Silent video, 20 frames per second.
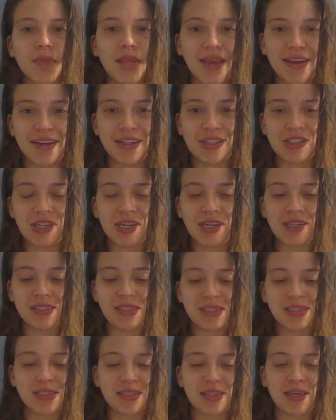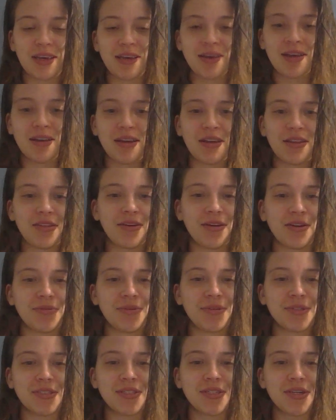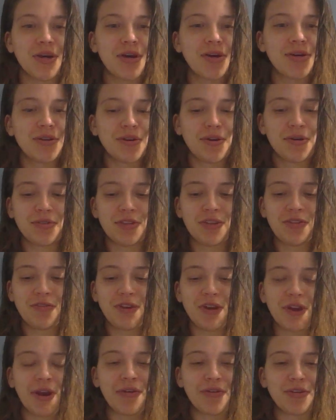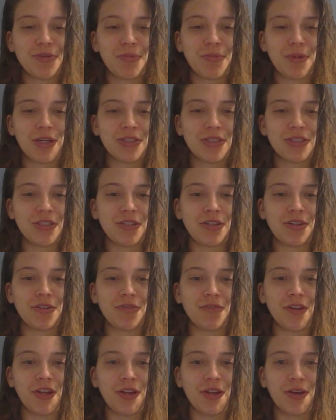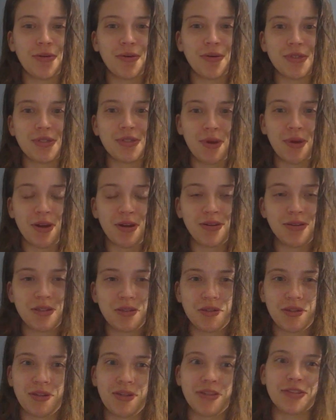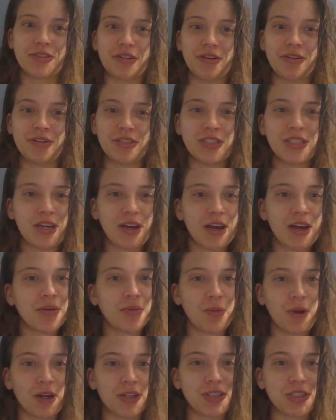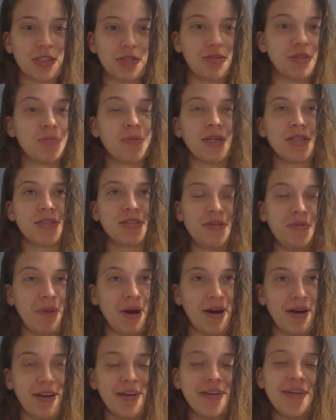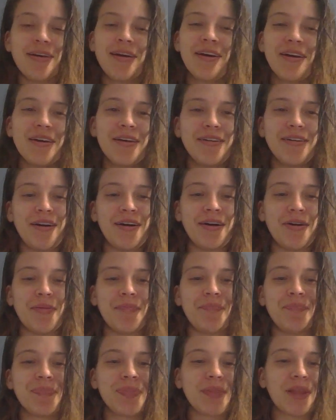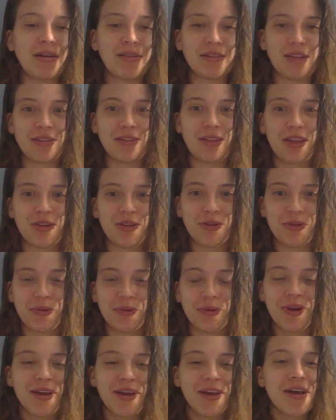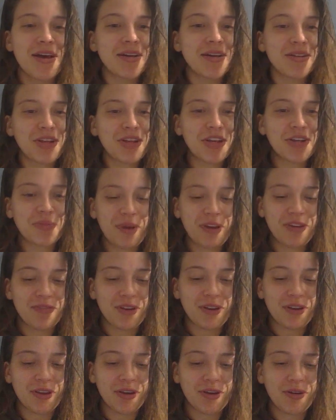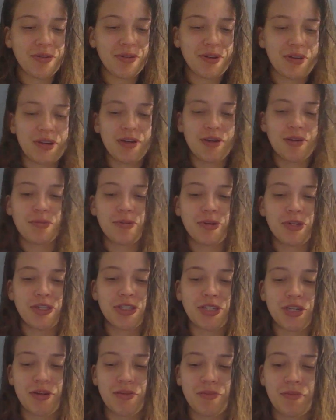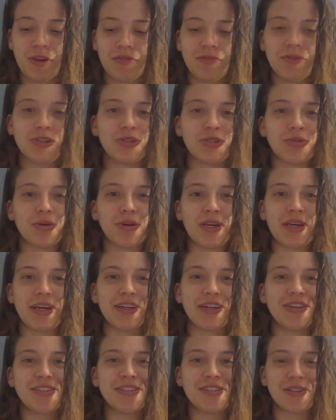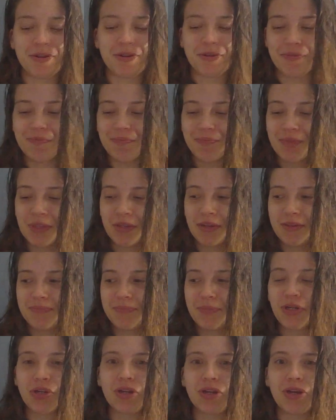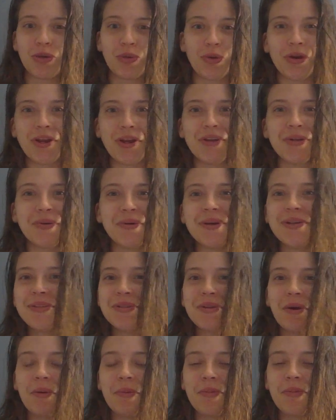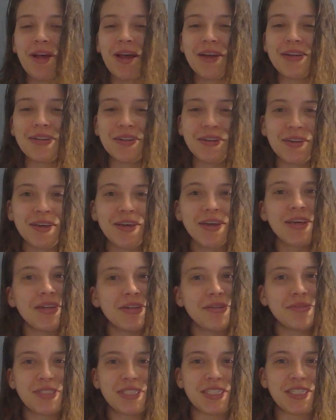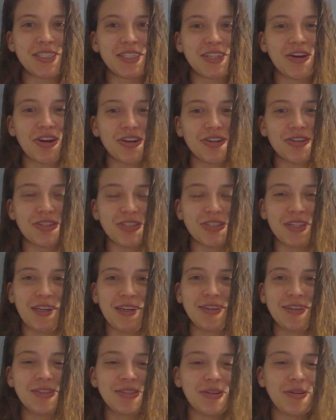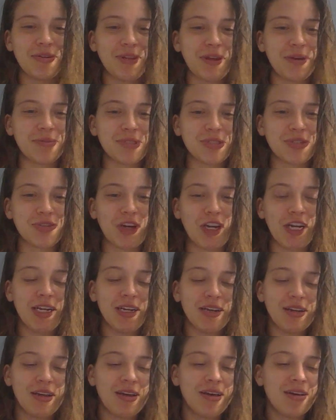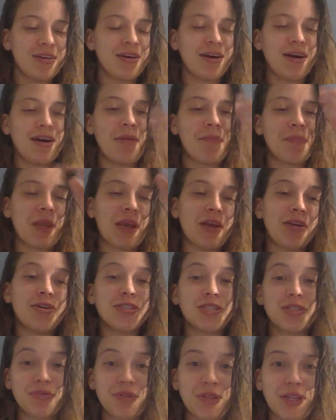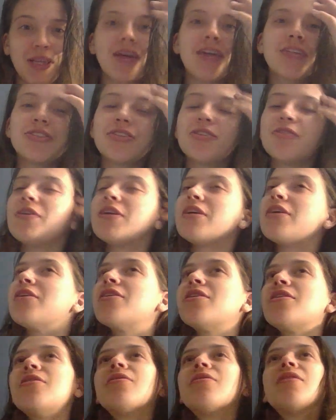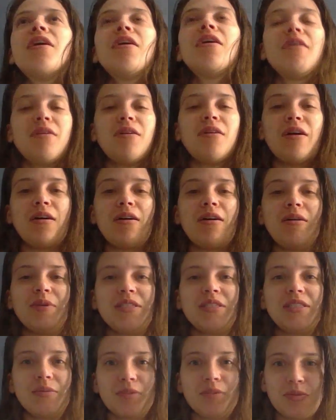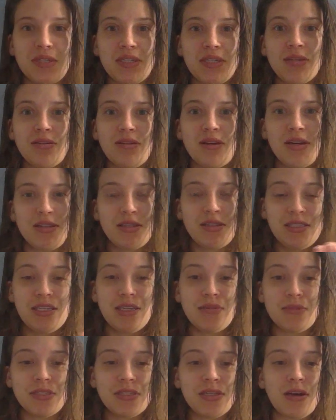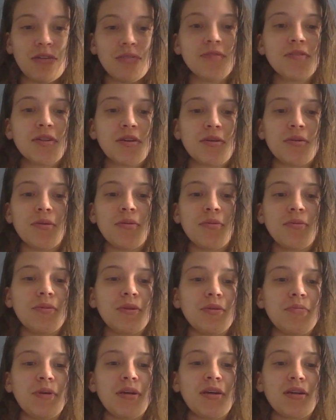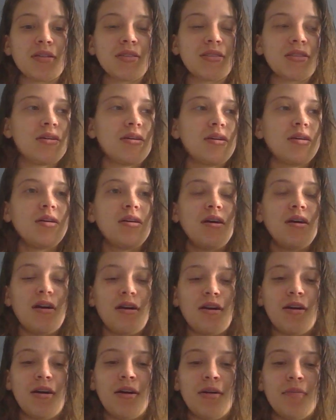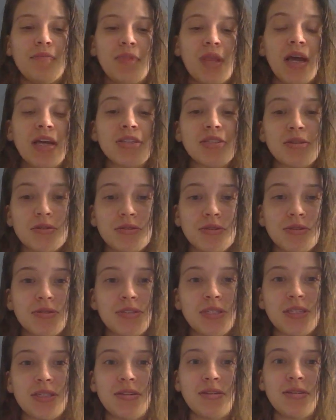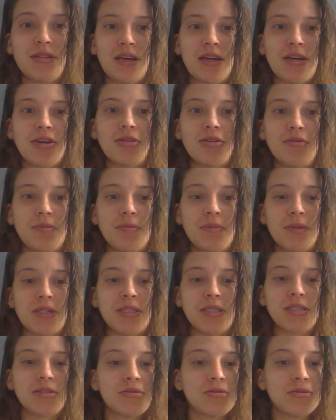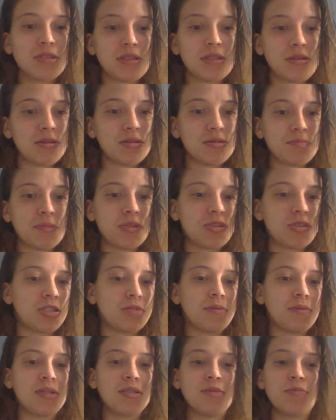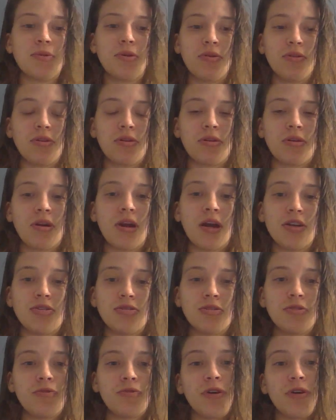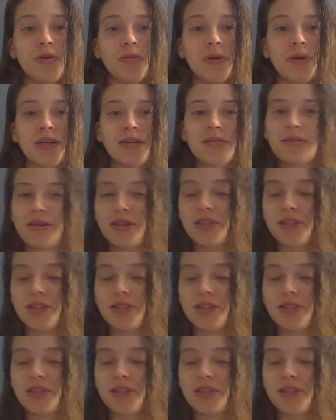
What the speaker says: Hey Jess, it's Kate. I thought it was only fair I respond to your video as well and acknowledge that I watched your response to mine. I like that you liked my video and appreciated my visual aids, so I put a lot of work into it, so I'm glad it was easy to understand, so that was great. I also really liked your video. It seems we did a lot of the same stuff, so we picked isoleucine that could replace leucine, but just because both are hydrophobic.